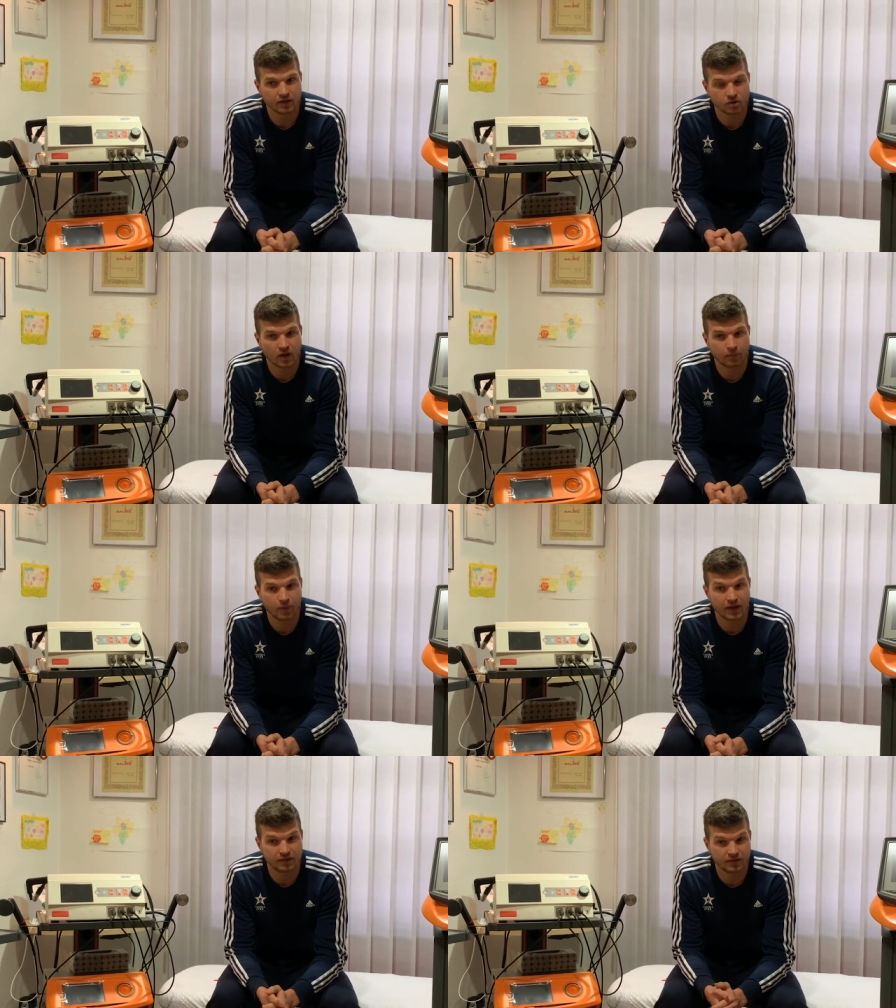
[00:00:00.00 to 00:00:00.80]
so I
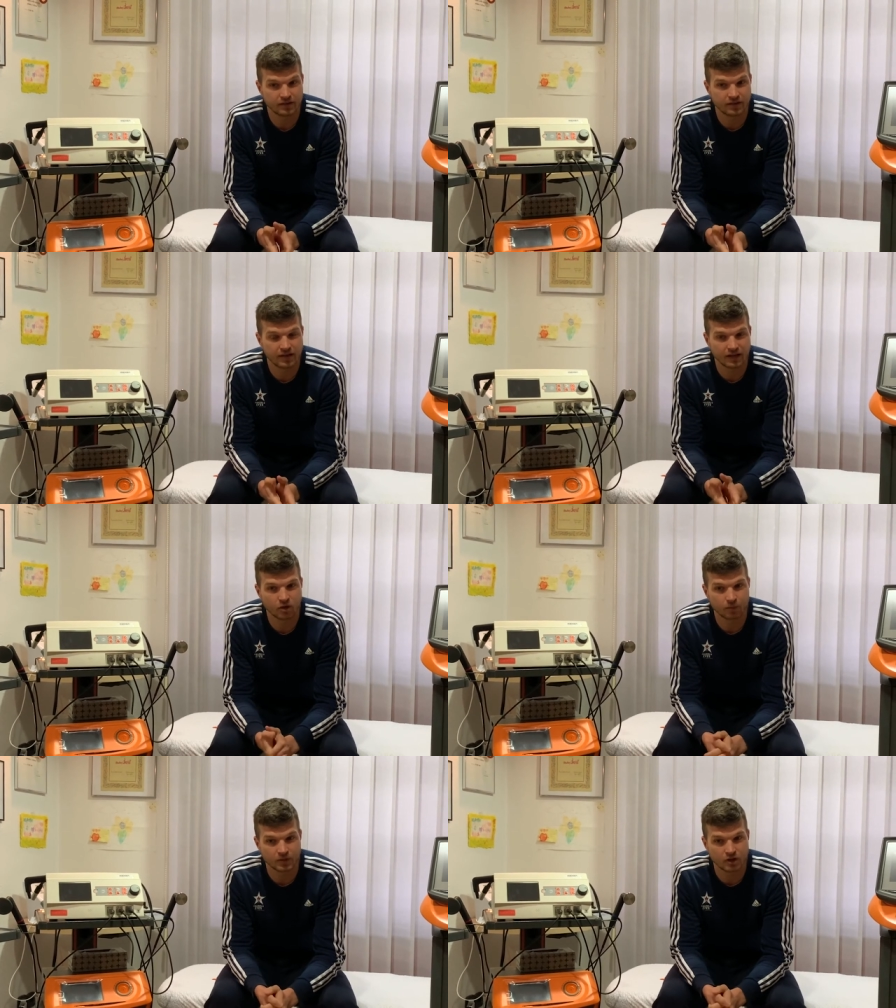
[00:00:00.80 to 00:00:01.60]
played in that
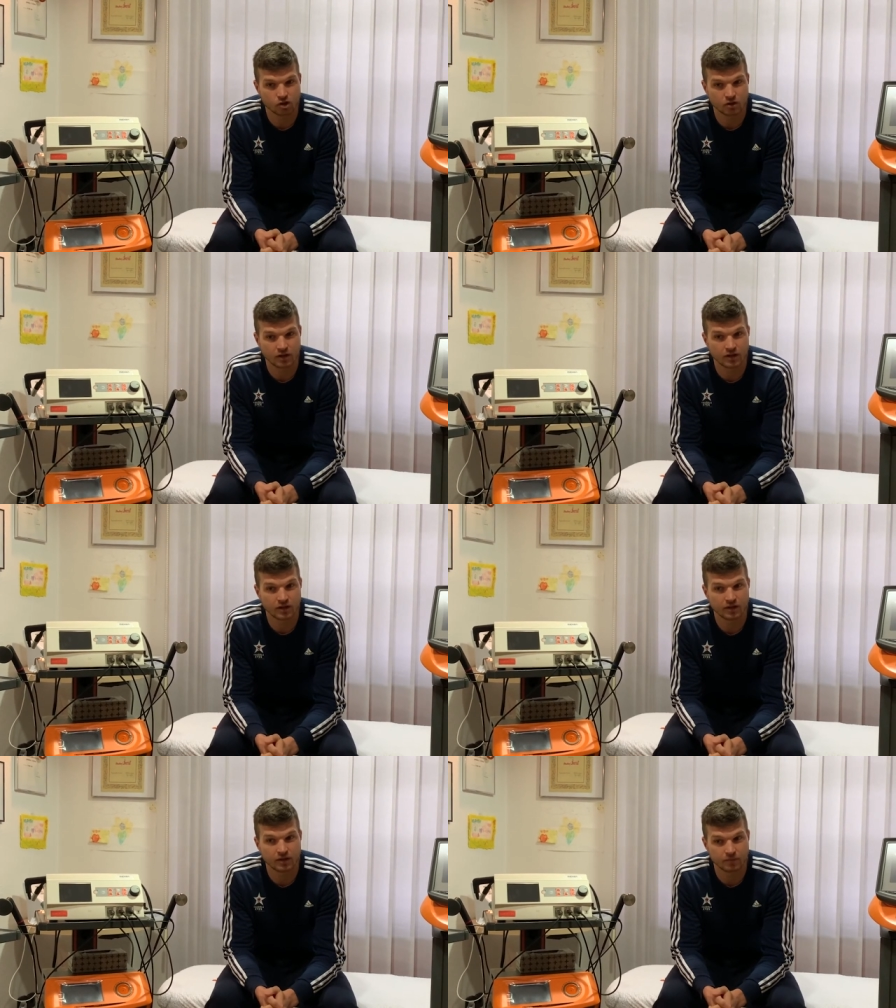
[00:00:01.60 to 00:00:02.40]
competition,
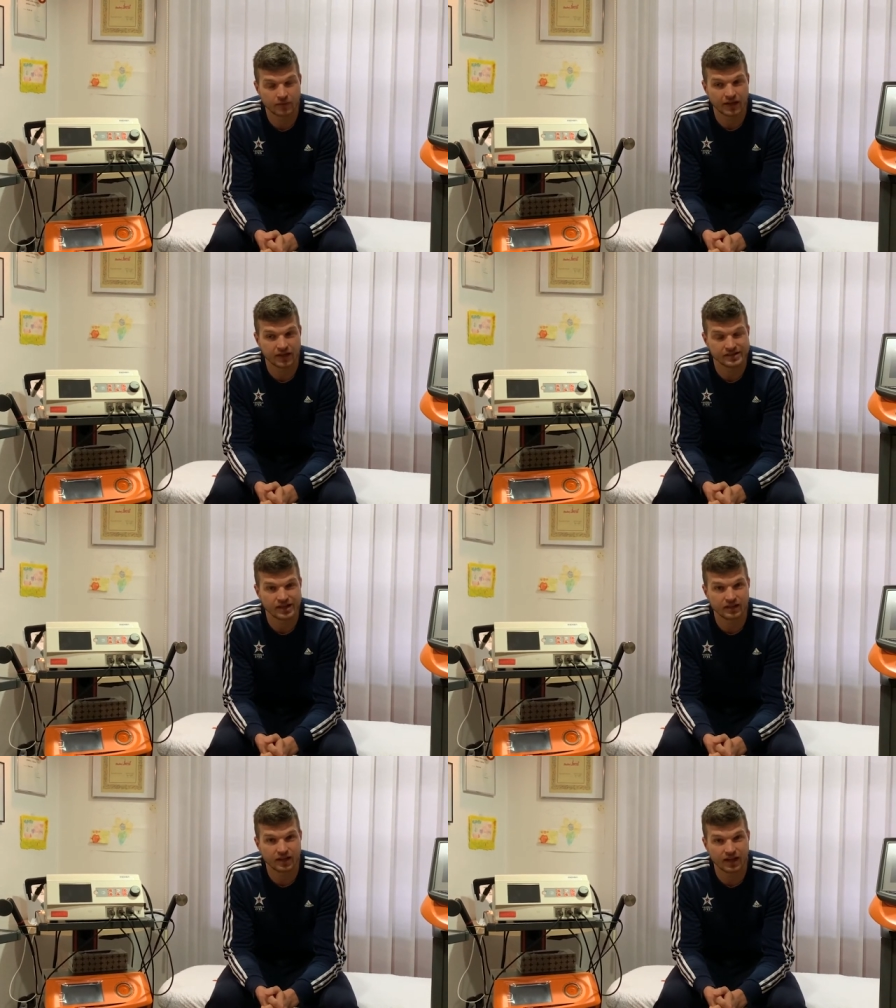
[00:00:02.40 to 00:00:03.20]
and like I
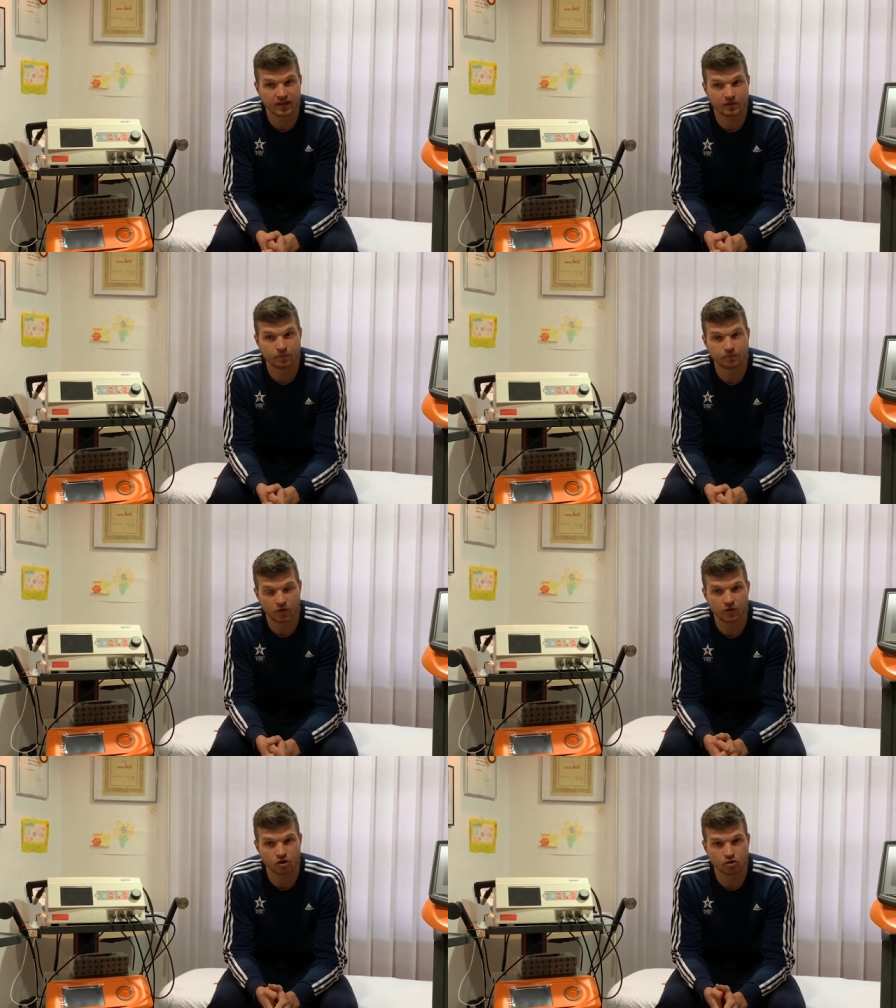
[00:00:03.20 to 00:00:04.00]
said, I had the
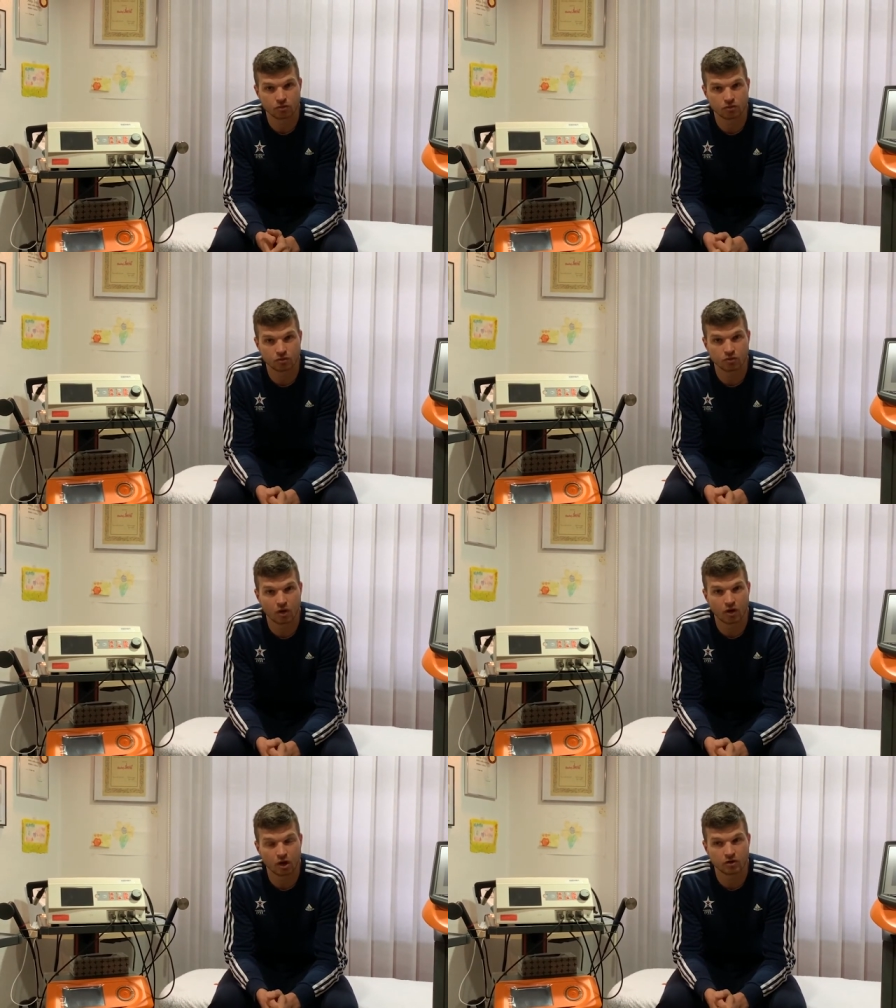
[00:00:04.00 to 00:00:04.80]
privilege to
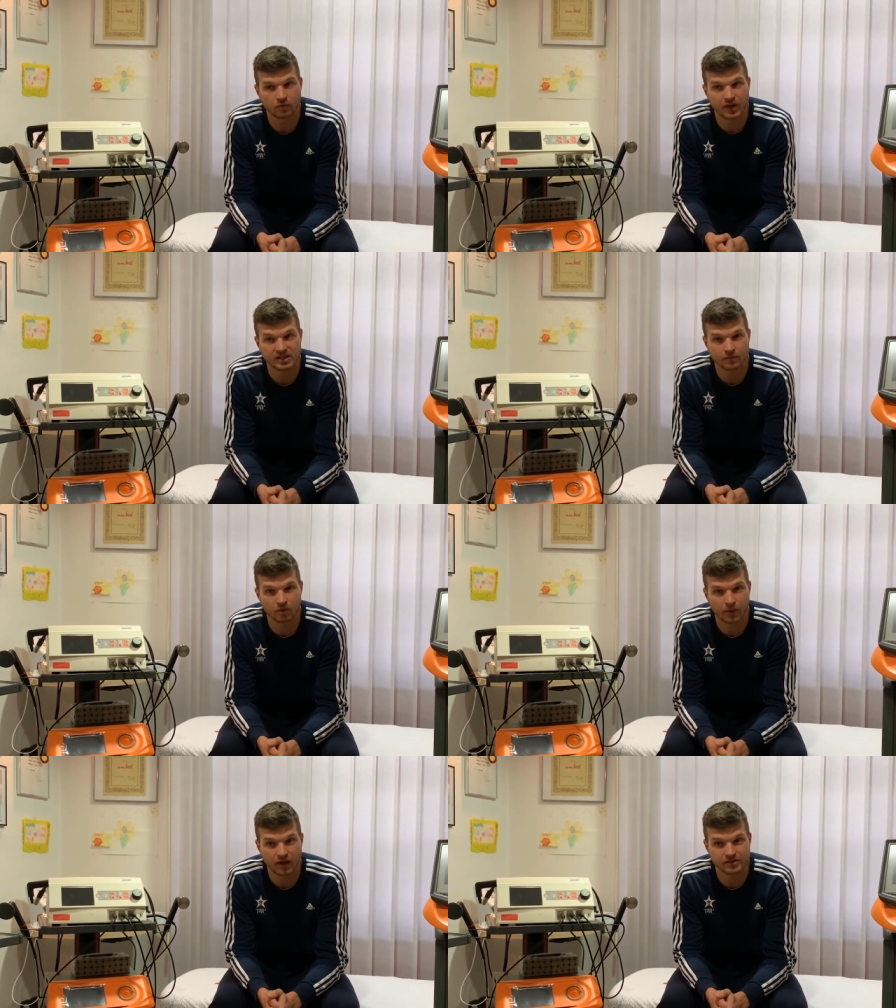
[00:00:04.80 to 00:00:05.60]
know a lot of
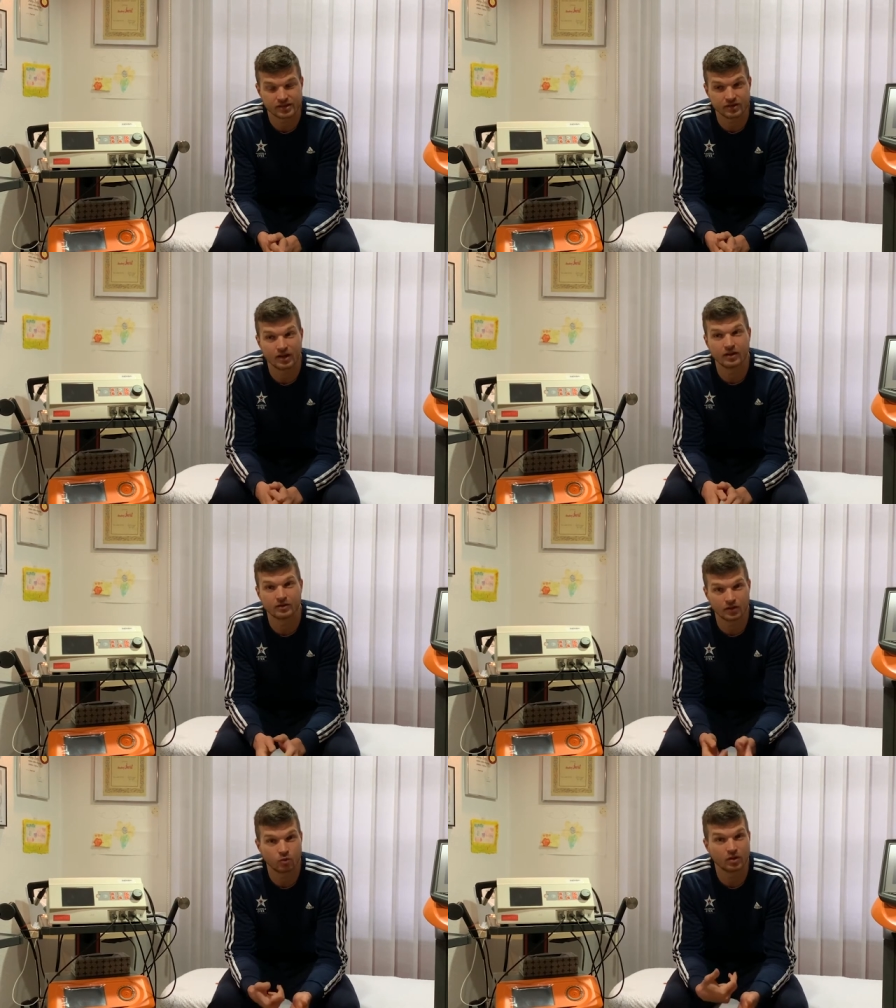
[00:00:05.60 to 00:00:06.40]
basketball players
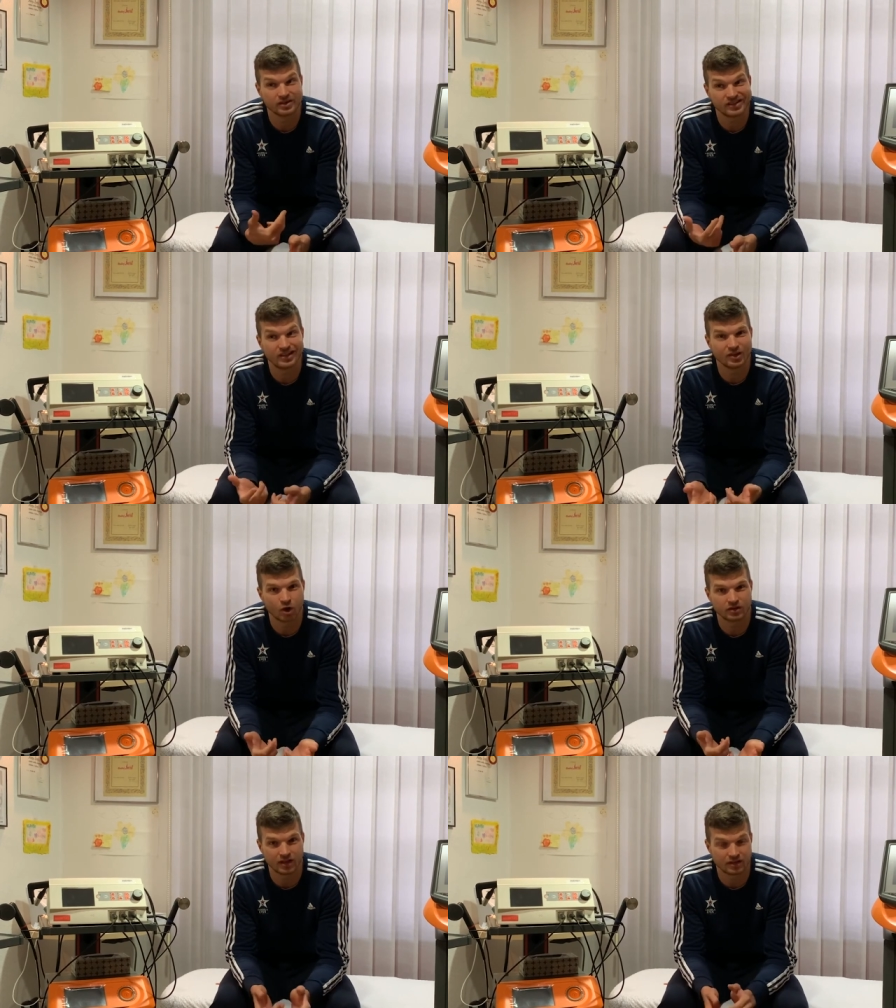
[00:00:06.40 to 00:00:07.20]
that we are still in
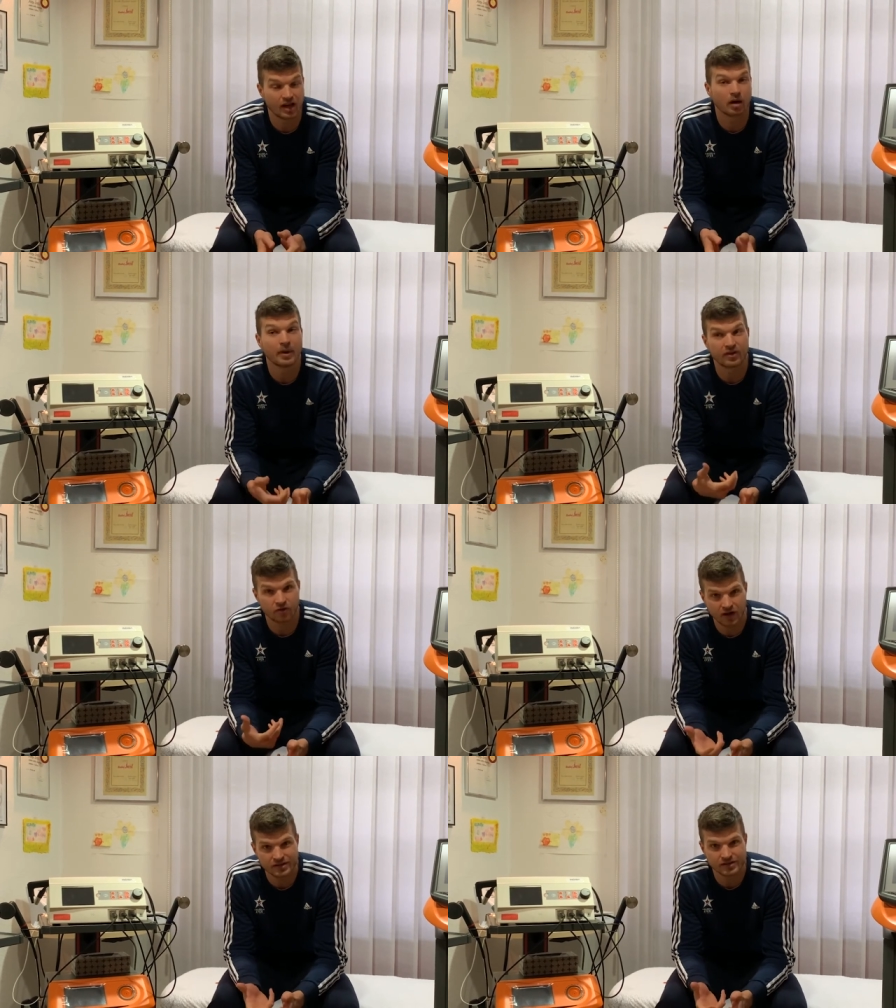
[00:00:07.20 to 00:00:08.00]
contact. They are my
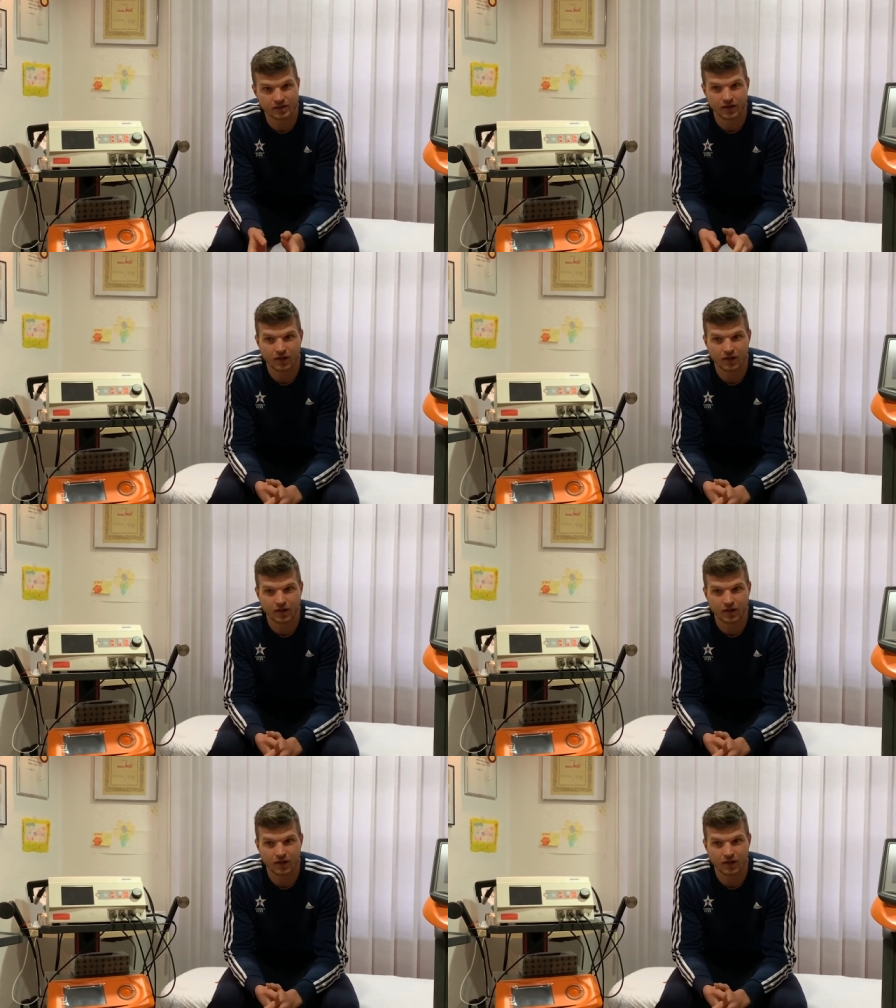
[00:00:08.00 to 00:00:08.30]
friends